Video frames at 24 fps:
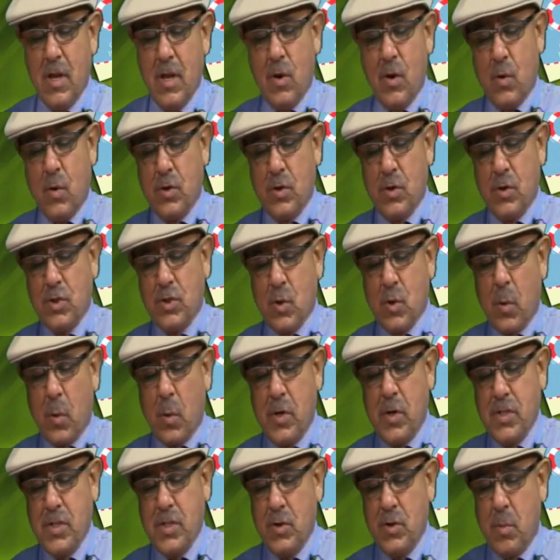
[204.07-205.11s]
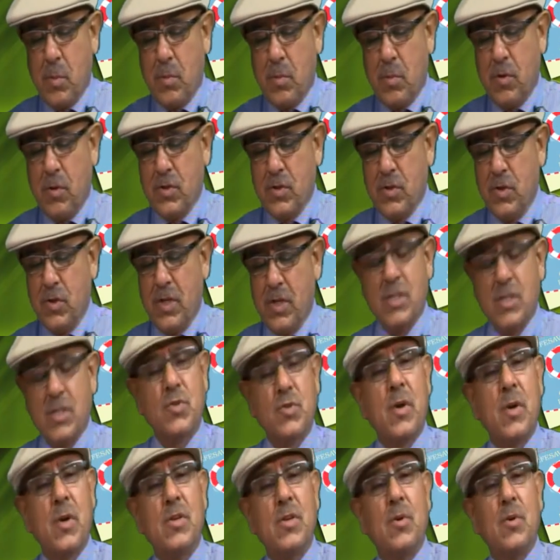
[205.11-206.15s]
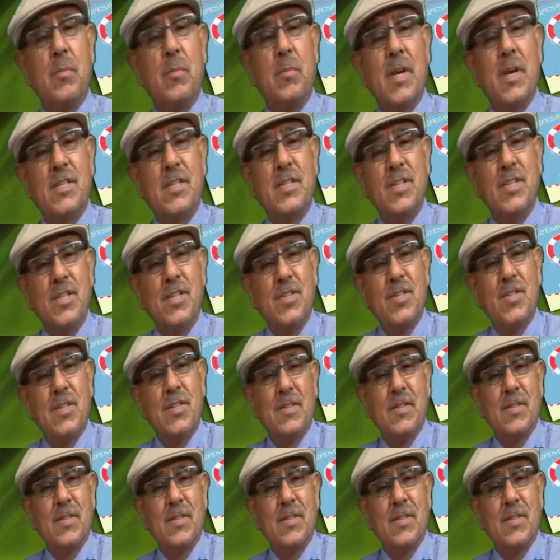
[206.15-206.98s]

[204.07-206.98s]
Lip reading: or stories in your book to illustrate your message?